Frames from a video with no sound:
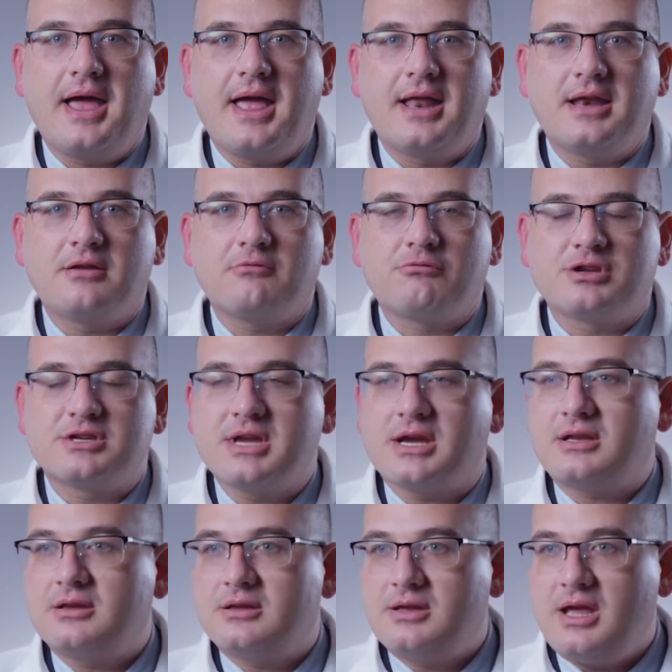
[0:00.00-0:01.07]
and resect,
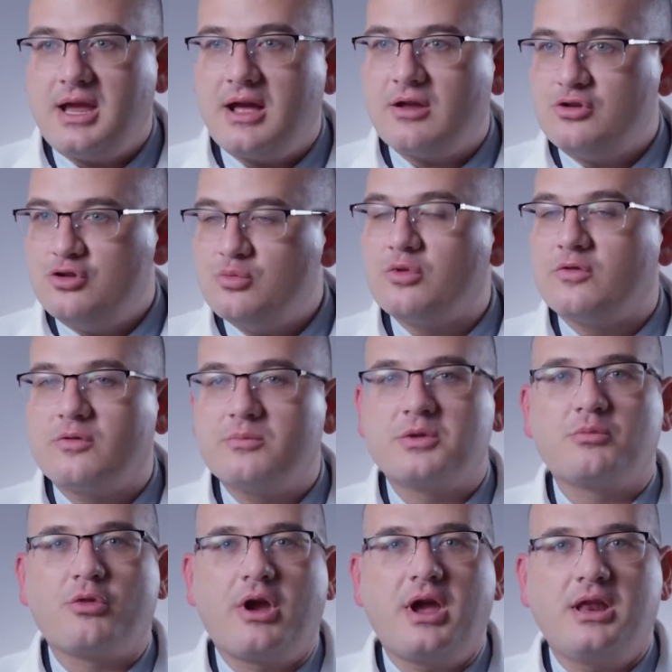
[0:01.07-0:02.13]
take out tumor from
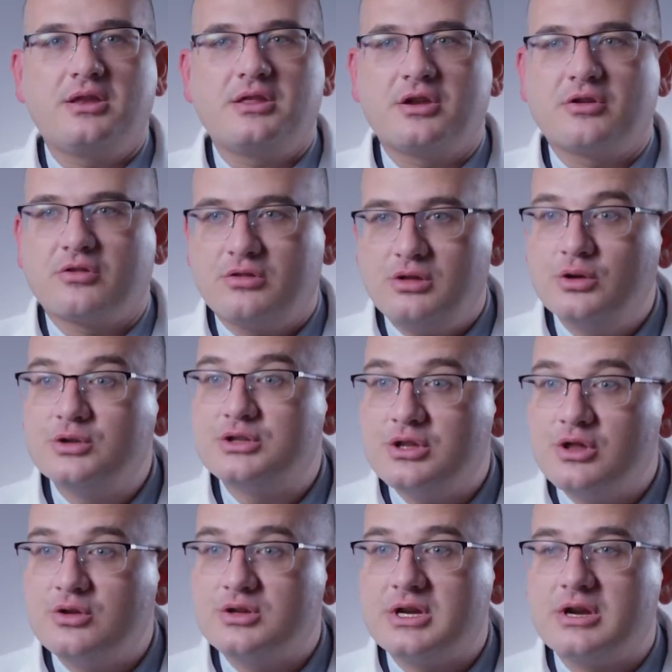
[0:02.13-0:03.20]
the brain that are close to
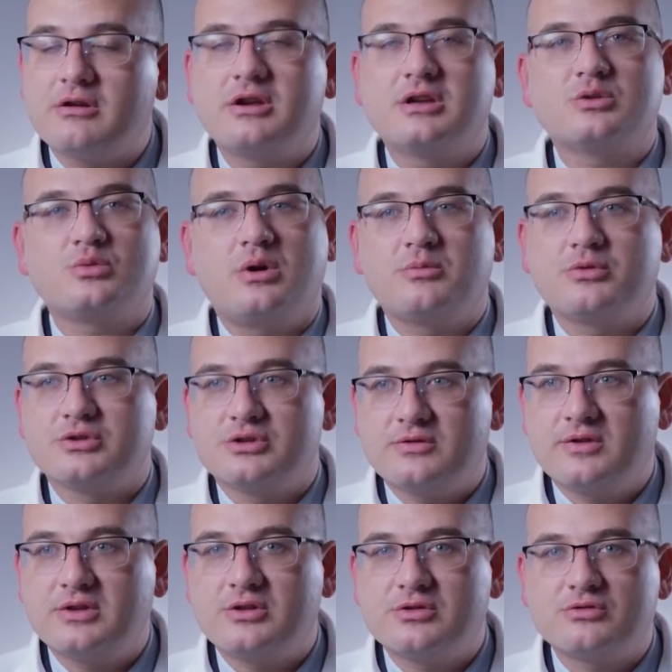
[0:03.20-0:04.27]
those areas while
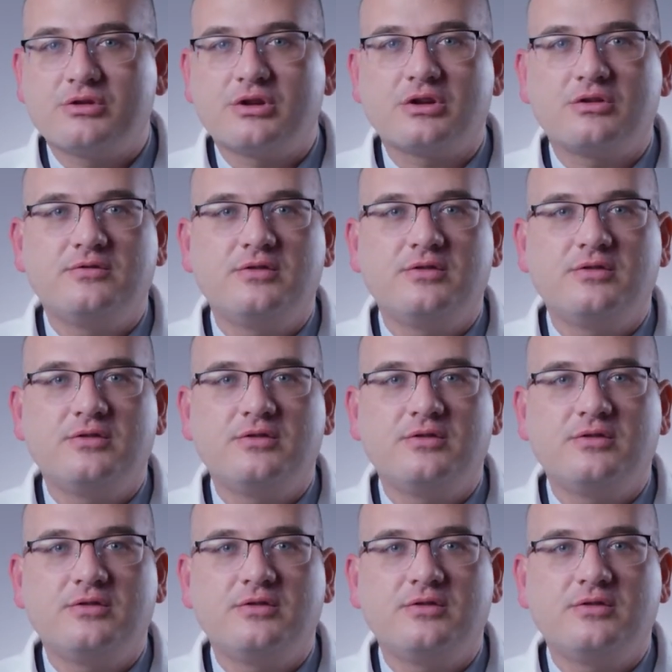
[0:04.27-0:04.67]
preserving those critical